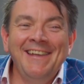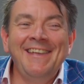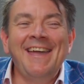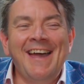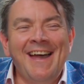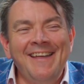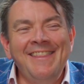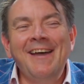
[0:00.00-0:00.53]

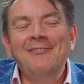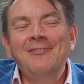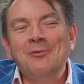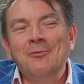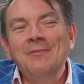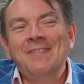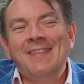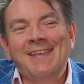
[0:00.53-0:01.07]
Yeah, and that was
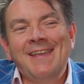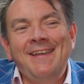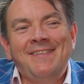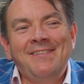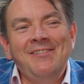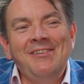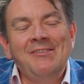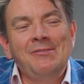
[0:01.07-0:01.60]
always the
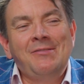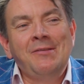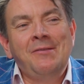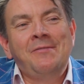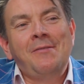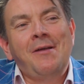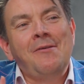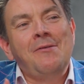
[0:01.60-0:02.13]
case. You sort
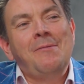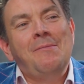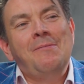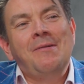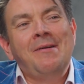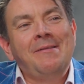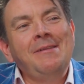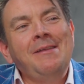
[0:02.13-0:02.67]
of, I
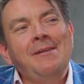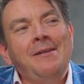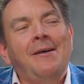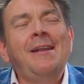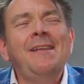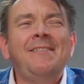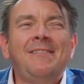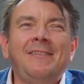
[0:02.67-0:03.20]
remember,
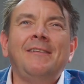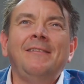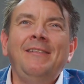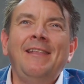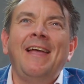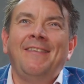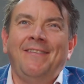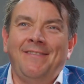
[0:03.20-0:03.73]
it's
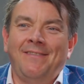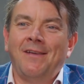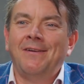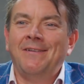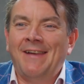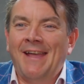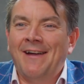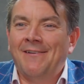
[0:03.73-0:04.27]
less
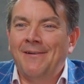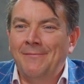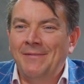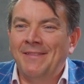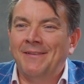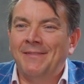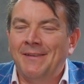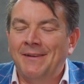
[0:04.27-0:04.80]
so now. I
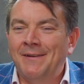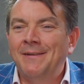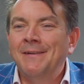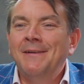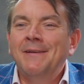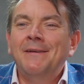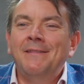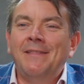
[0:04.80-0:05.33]
mean,
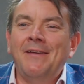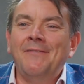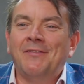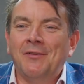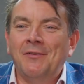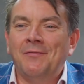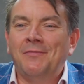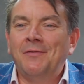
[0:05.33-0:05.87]
they've
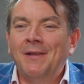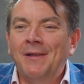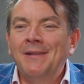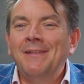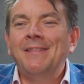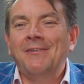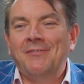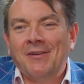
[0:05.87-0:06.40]
tried to
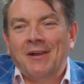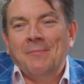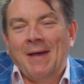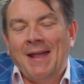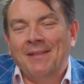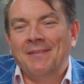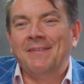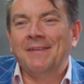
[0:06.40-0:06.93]
balance it. They've tried to
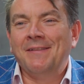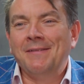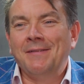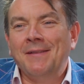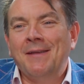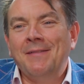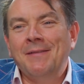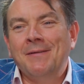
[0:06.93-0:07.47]
balance it,
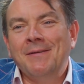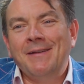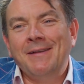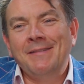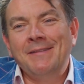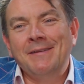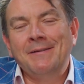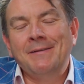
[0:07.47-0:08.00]
and
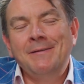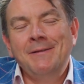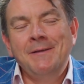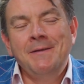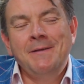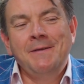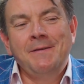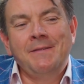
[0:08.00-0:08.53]

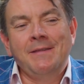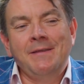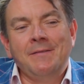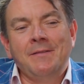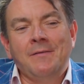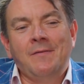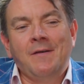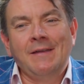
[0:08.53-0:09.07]

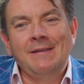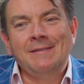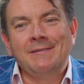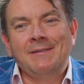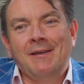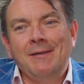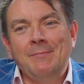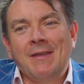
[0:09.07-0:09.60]
the fighter
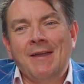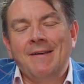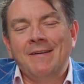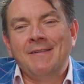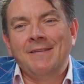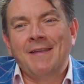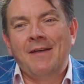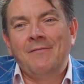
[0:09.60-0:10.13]
type
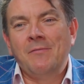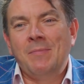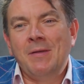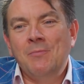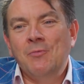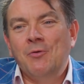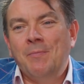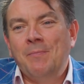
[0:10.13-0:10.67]
characters have a
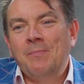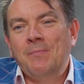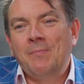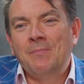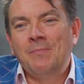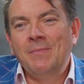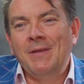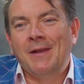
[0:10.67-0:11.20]
bit more.
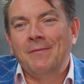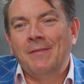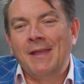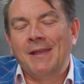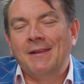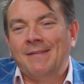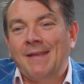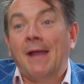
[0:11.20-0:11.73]
They
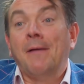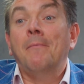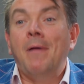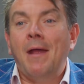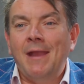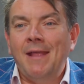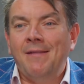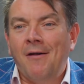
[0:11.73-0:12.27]
can attack
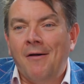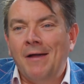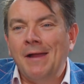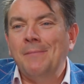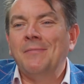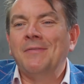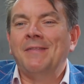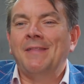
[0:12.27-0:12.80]
many
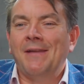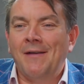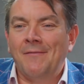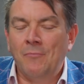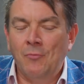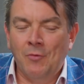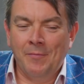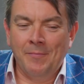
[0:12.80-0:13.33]
times, and they
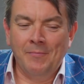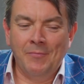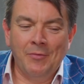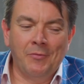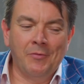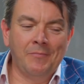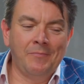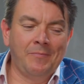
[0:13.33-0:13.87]
have
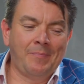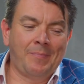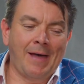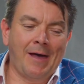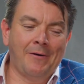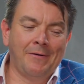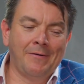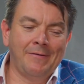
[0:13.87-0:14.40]
more
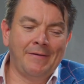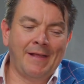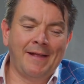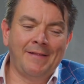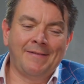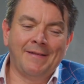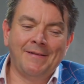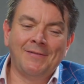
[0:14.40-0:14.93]
power in
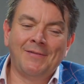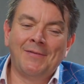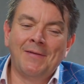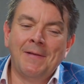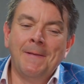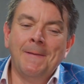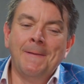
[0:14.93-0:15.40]
that sense,